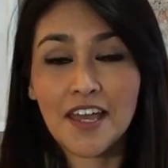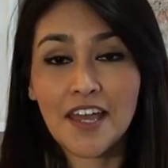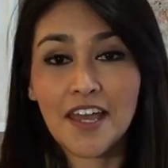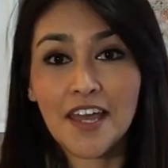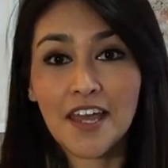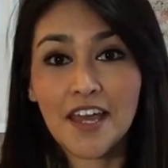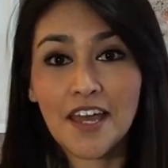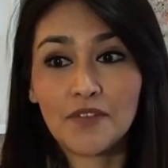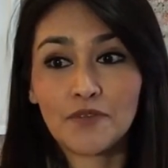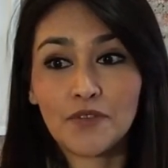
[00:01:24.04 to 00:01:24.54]

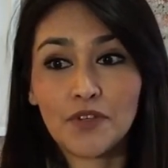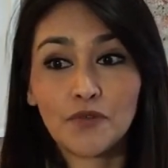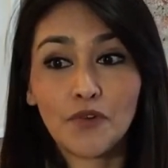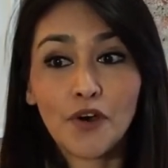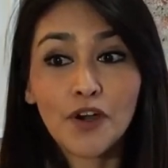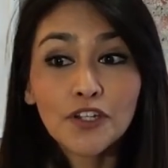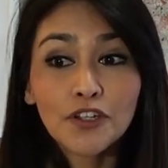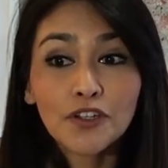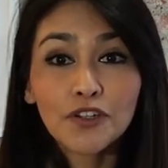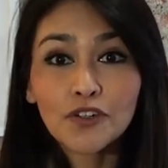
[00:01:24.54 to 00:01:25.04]
and we
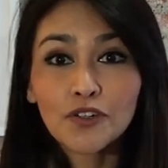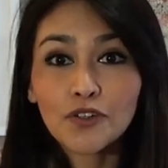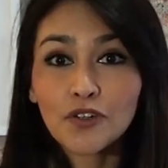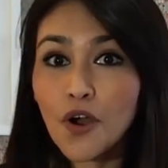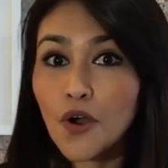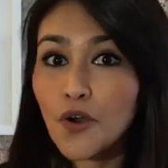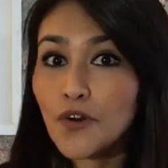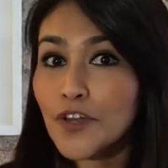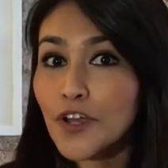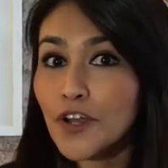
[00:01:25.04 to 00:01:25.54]
want you to
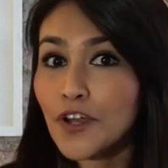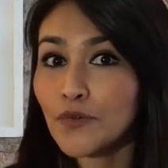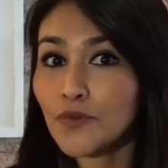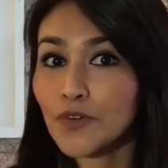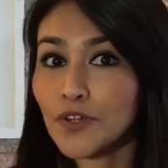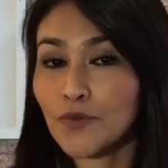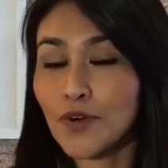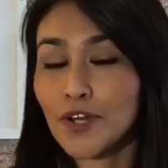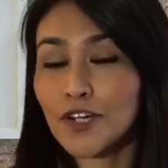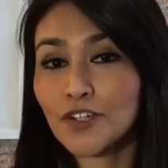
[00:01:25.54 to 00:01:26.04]
go there.
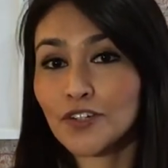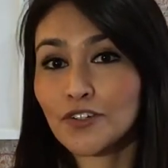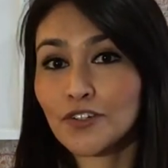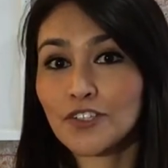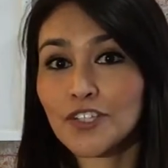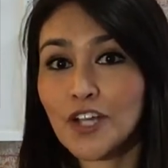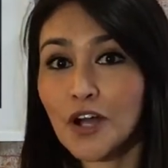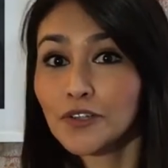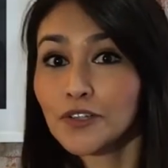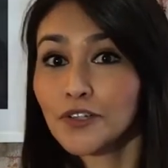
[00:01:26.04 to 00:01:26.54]
We want you to
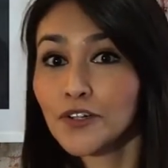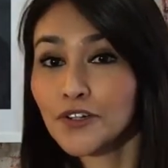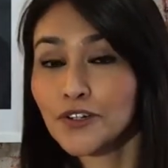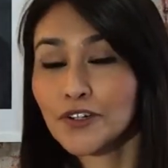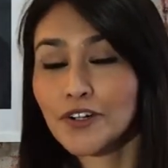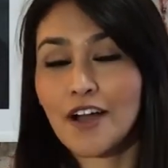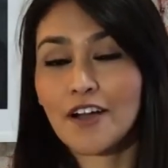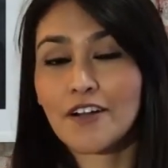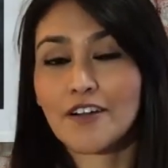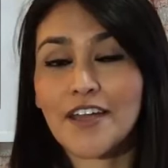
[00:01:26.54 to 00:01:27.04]

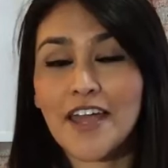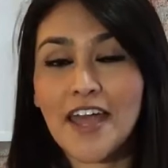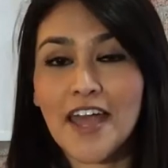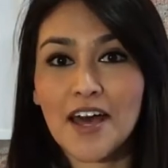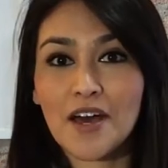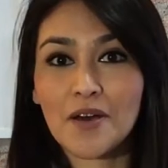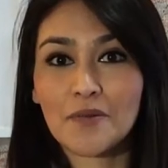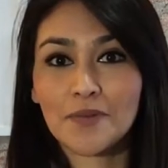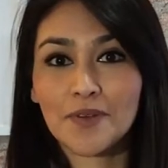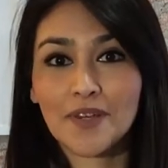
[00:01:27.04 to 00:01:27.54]
download our
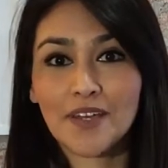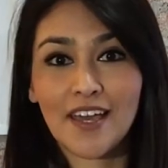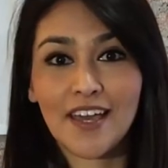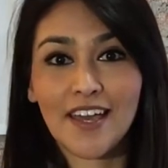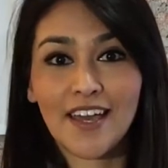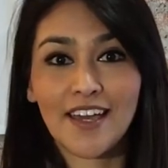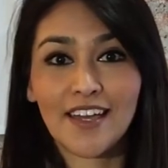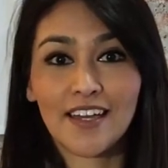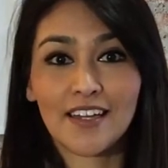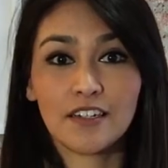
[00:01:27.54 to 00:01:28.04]
app
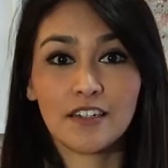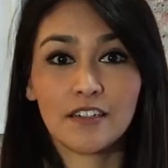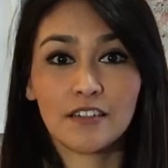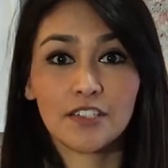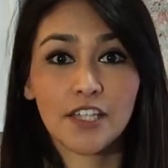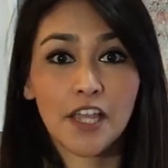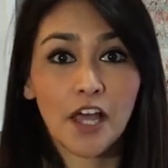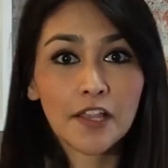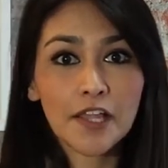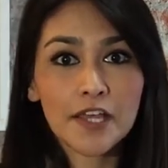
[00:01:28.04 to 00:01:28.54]

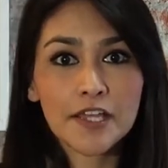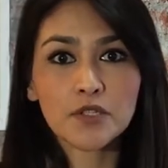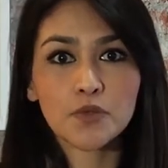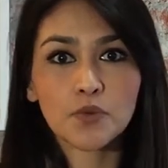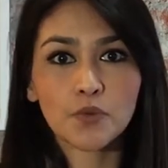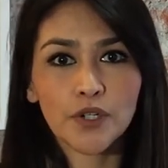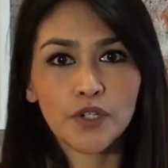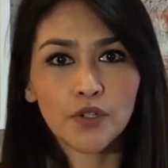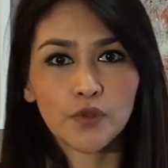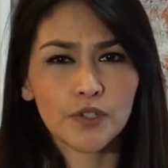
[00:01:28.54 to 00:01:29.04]
and tell us
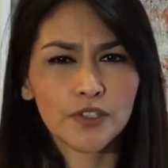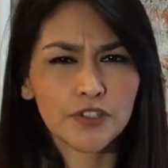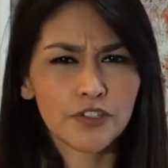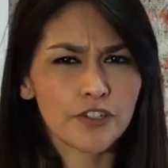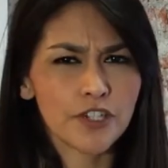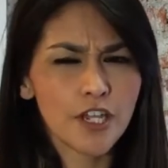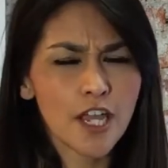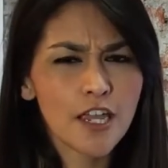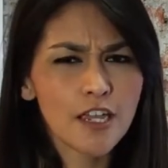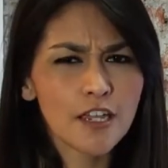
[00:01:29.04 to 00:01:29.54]
what you want to
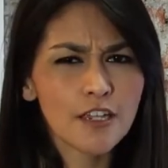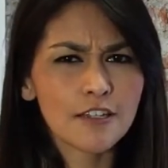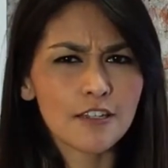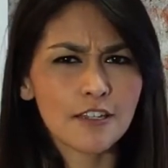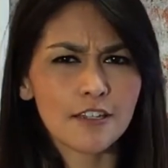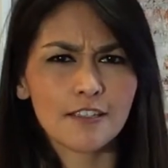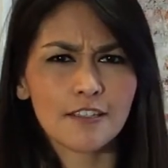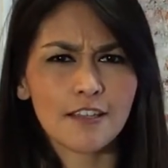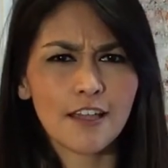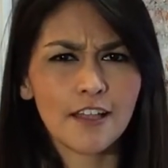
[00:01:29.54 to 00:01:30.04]
change
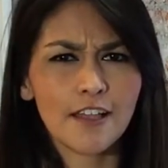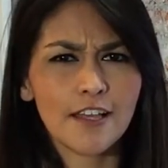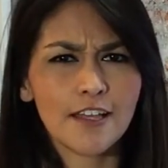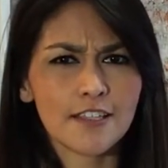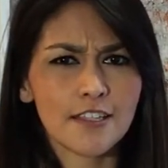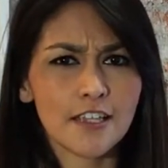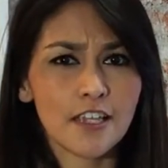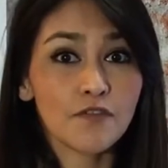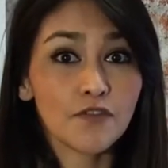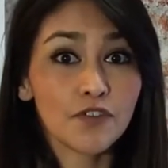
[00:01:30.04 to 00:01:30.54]
and tell
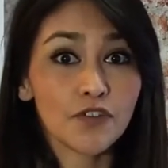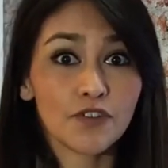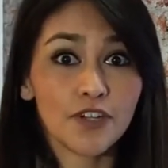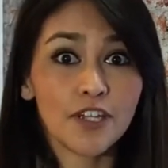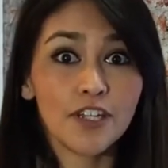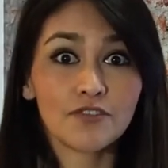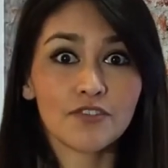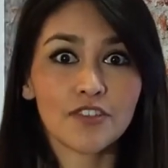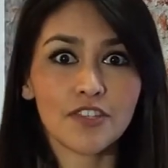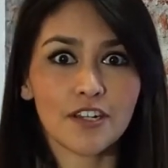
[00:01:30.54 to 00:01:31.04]
us if you're
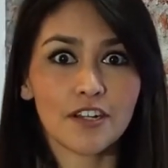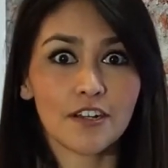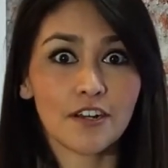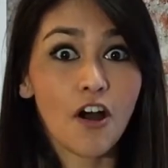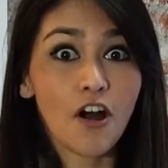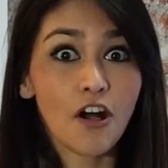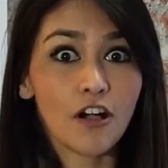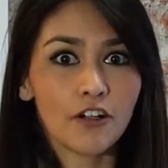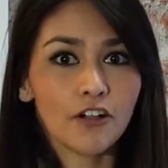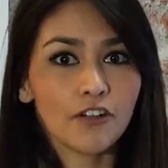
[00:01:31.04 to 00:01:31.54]
interested at
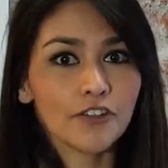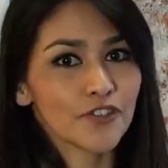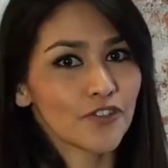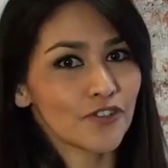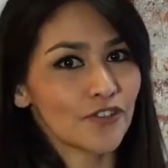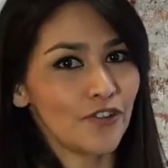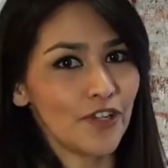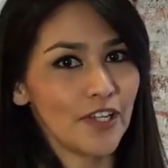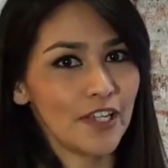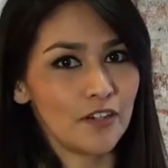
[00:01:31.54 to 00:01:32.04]
all
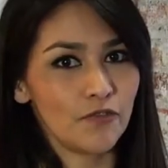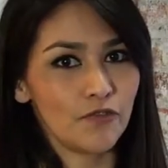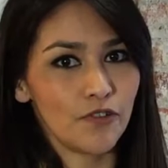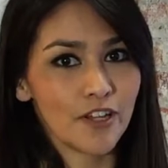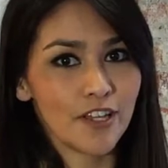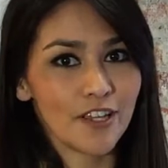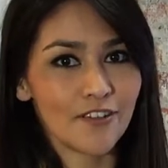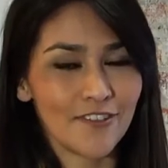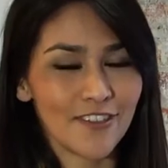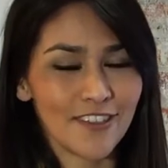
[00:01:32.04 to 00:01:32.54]
also in
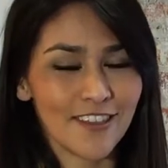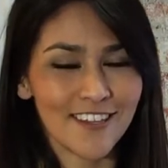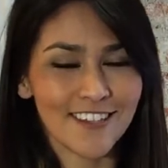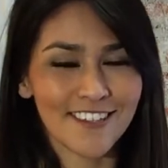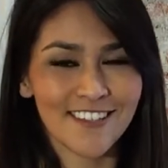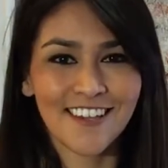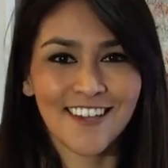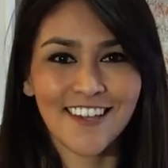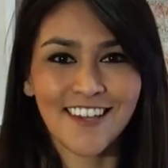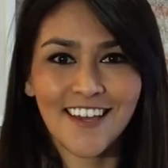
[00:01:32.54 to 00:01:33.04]
working with
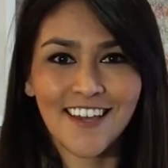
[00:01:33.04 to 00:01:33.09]
us.